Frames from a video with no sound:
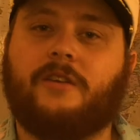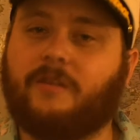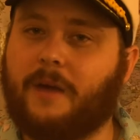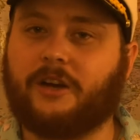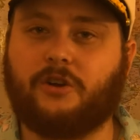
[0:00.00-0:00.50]
So
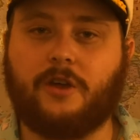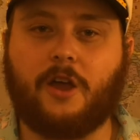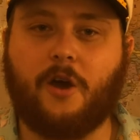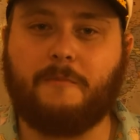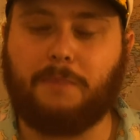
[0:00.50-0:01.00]
make sure you
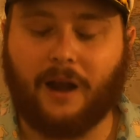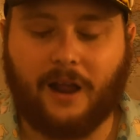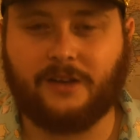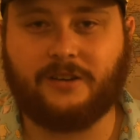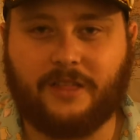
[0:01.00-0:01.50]
go and
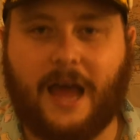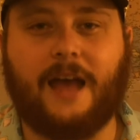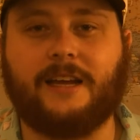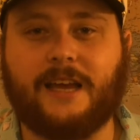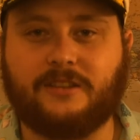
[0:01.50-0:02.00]
plunder that
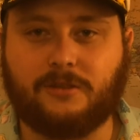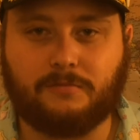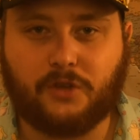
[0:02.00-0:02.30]
and get some